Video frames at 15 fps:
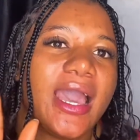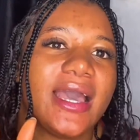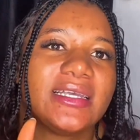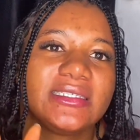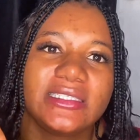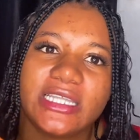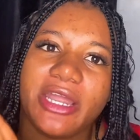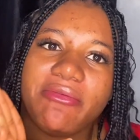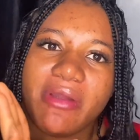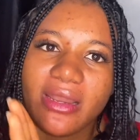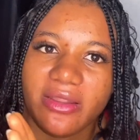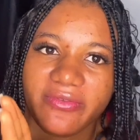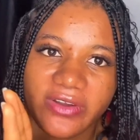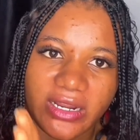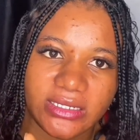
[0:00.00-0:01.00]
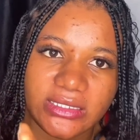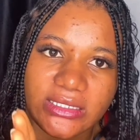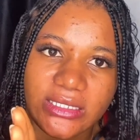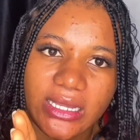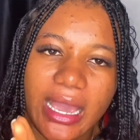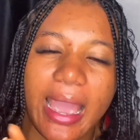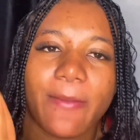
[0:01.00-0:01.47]
stay
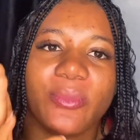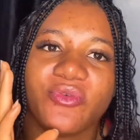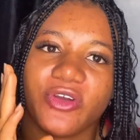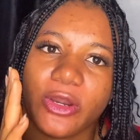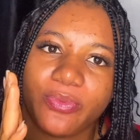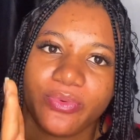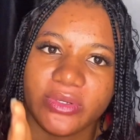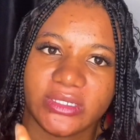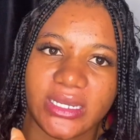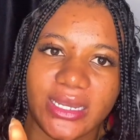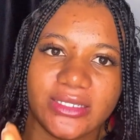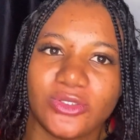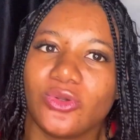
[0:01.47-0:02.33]
relevant and be very precise.